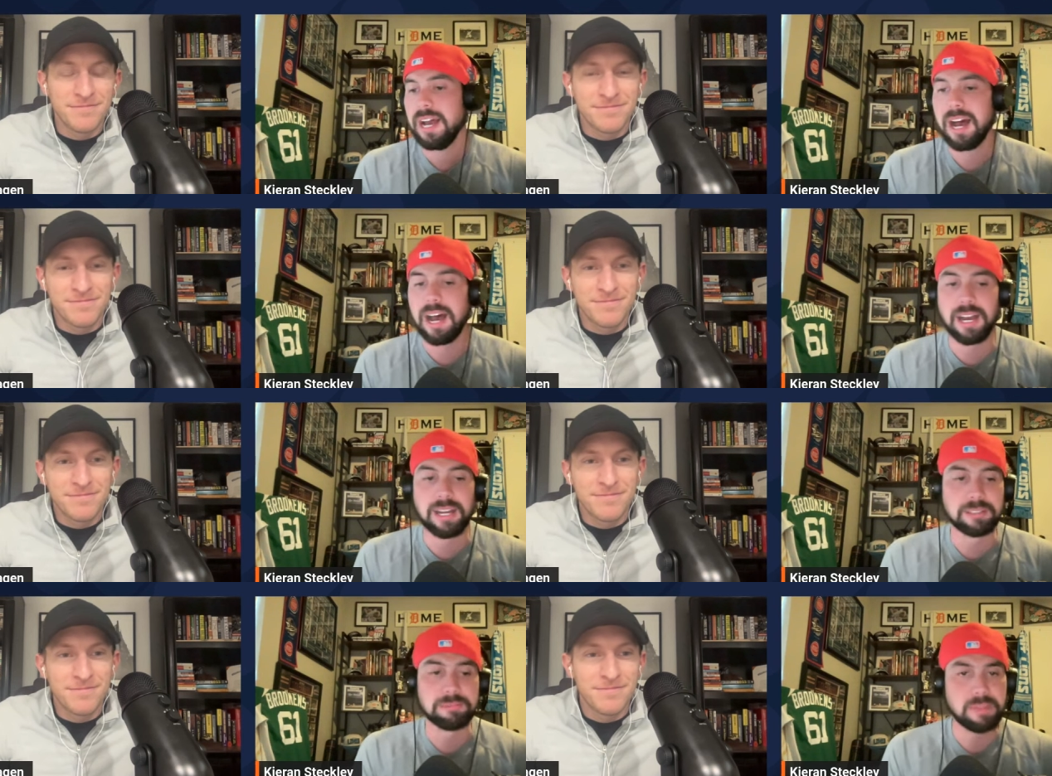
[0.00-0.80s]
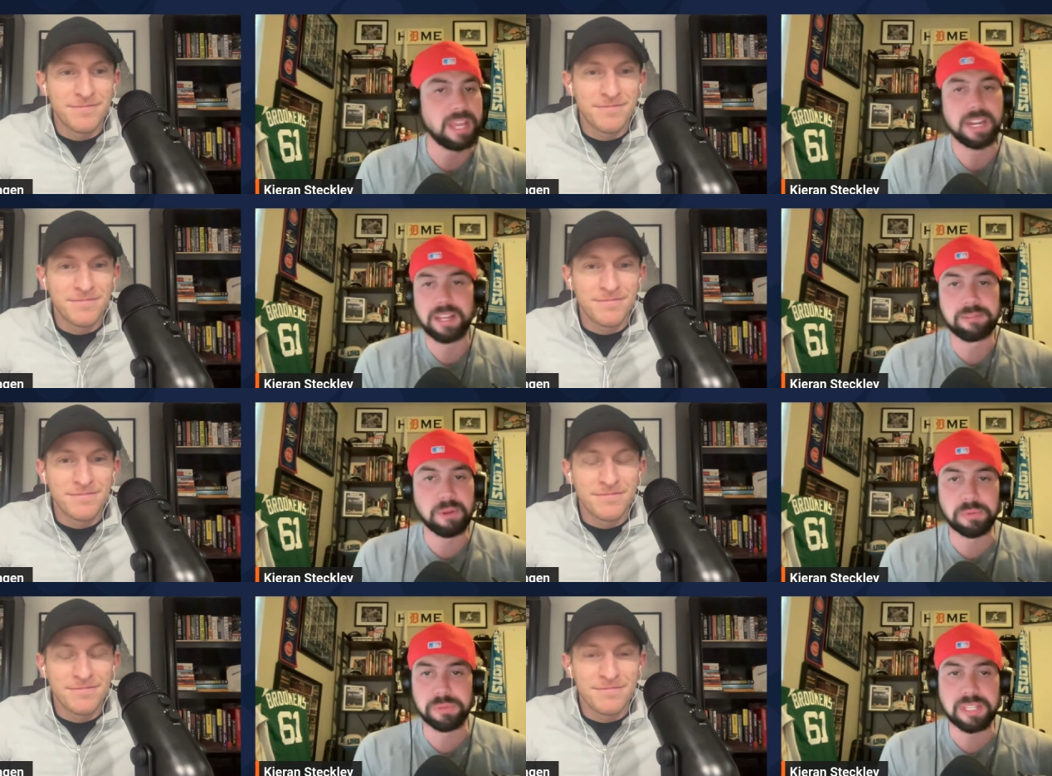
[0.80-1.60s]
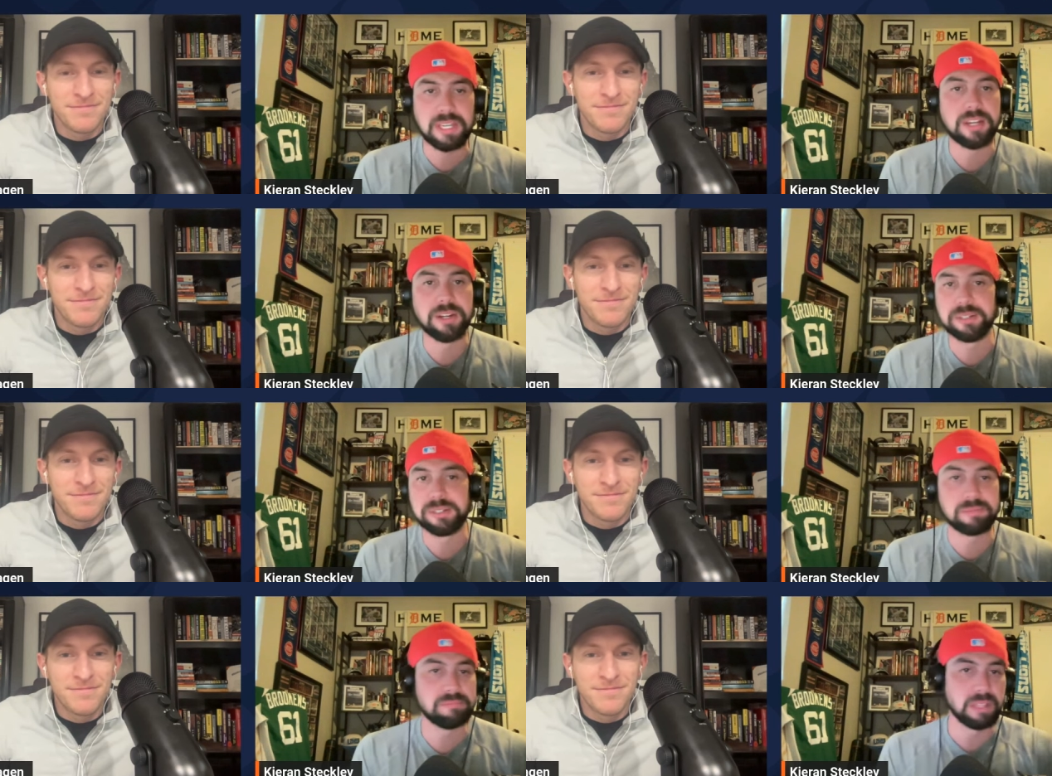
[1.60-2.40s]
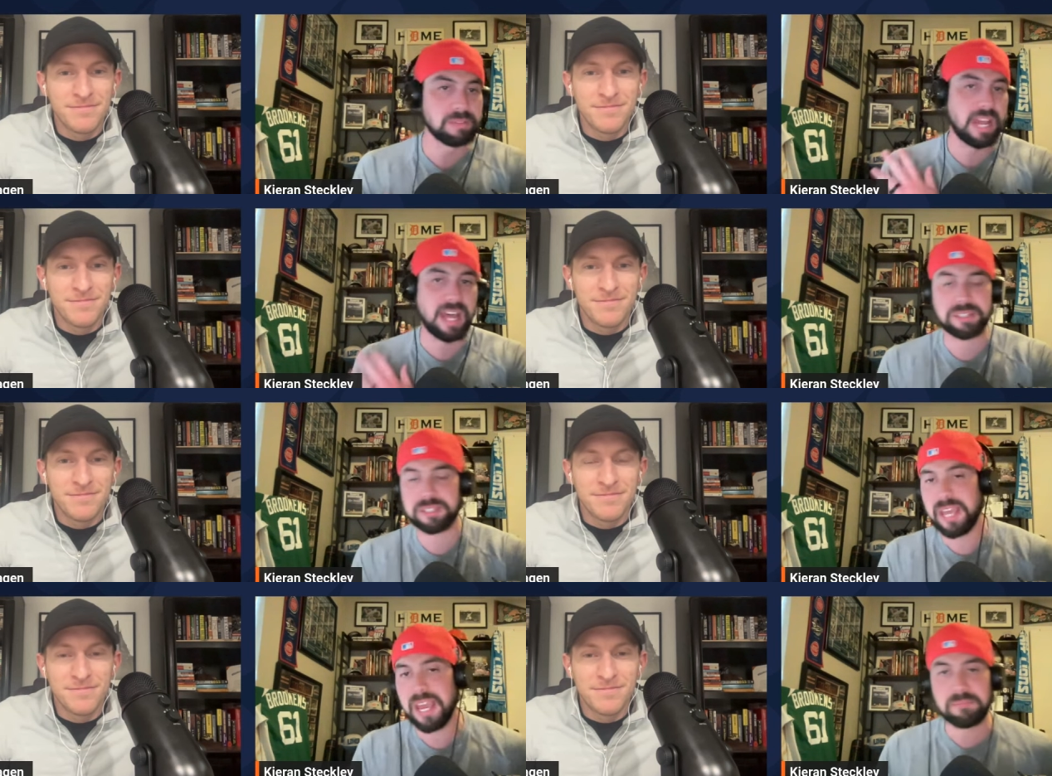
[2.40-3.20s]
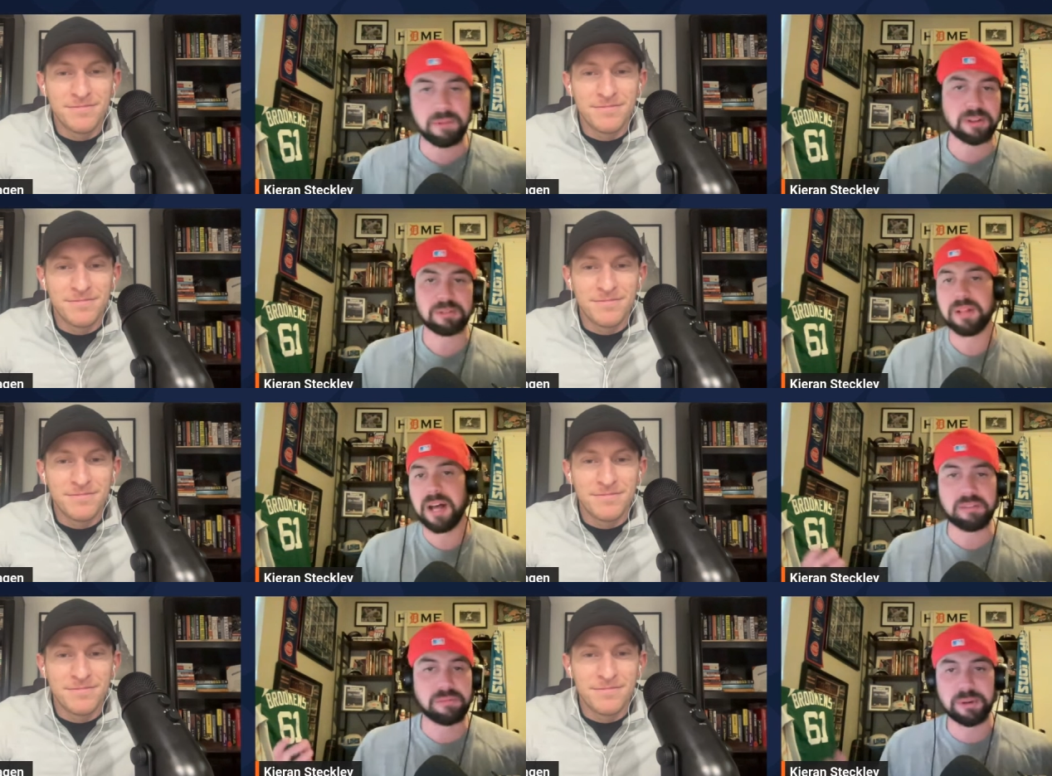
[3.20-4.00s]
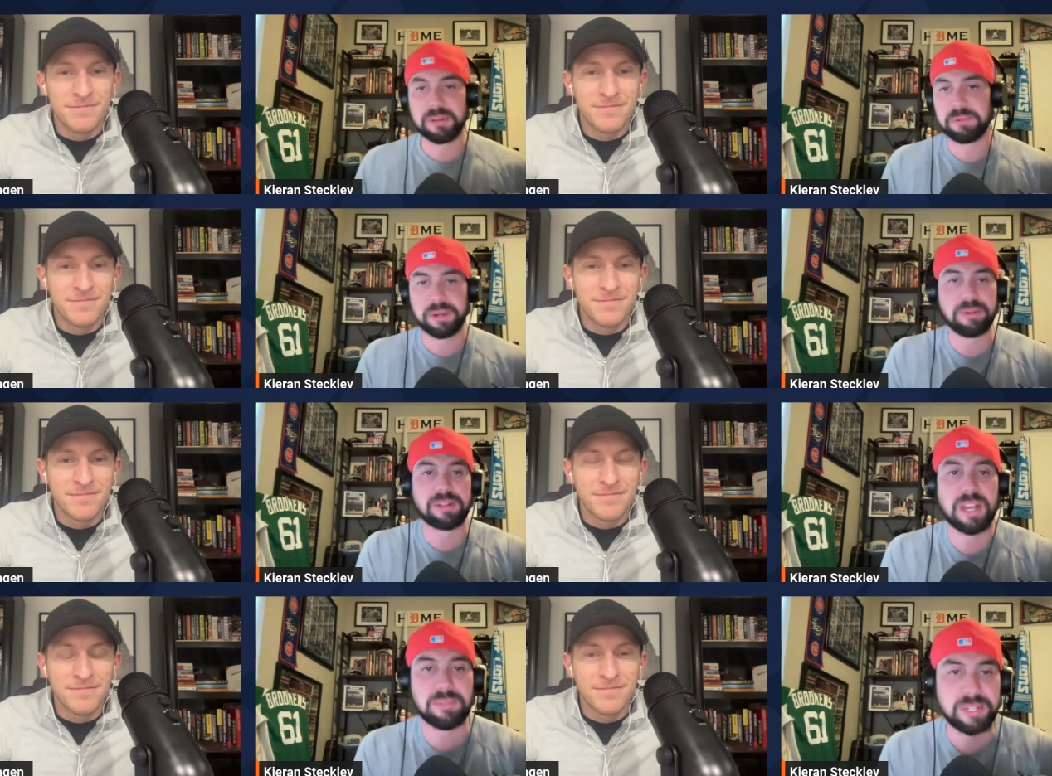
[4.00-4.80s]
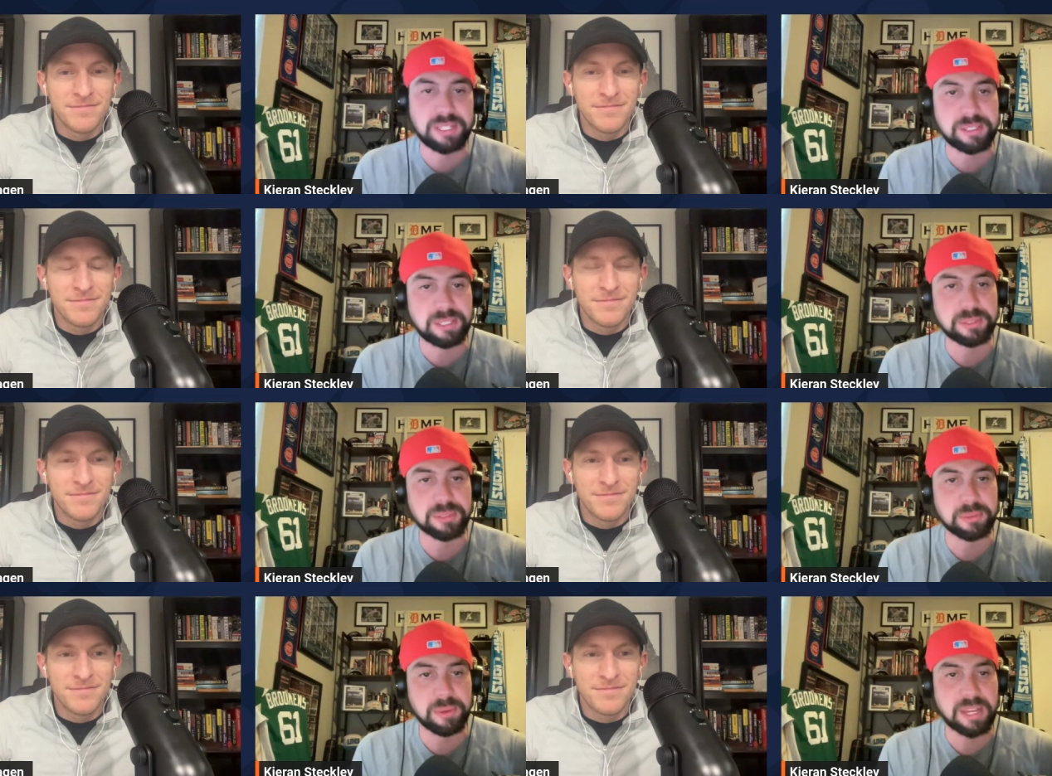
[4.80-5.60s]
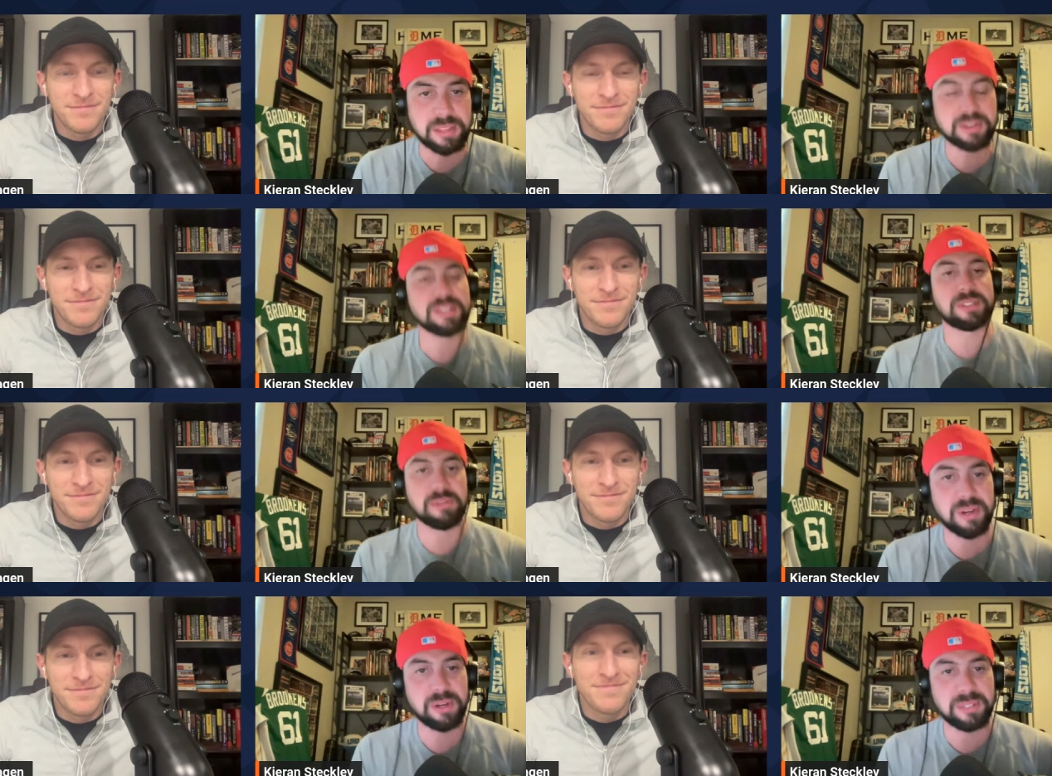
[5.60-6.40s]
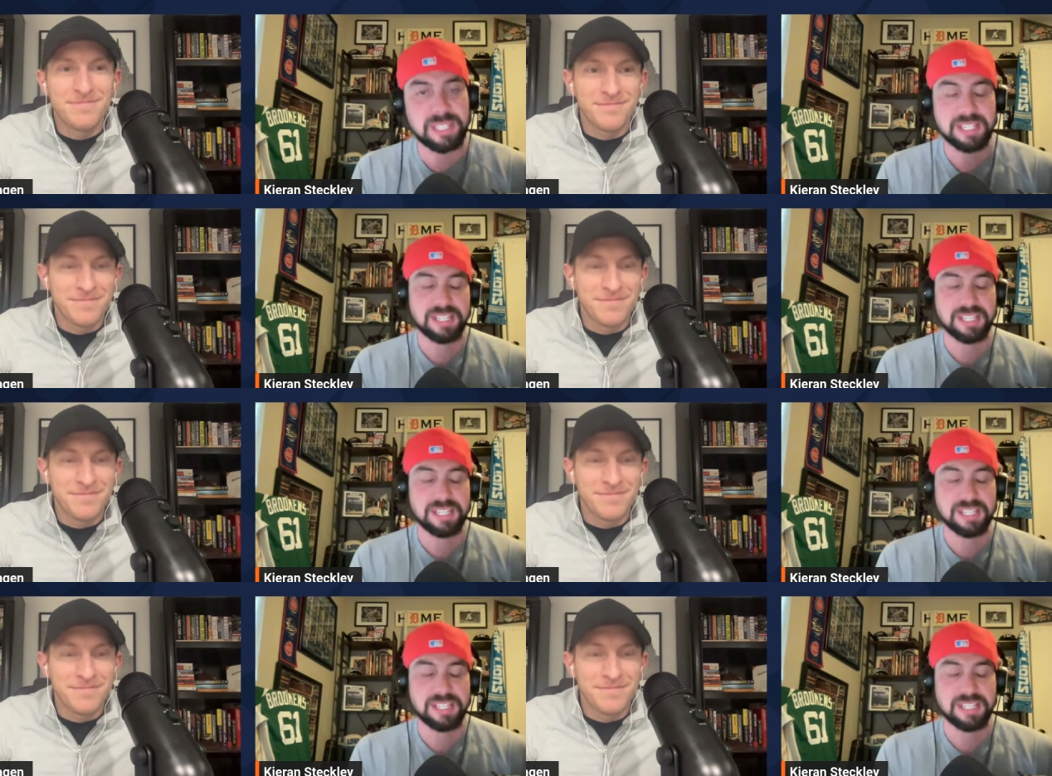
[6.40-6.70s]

Speaker 1: Uh, and I've, over the years, living out of state, blah blah blah, I voted pretty much every single way there is to vote.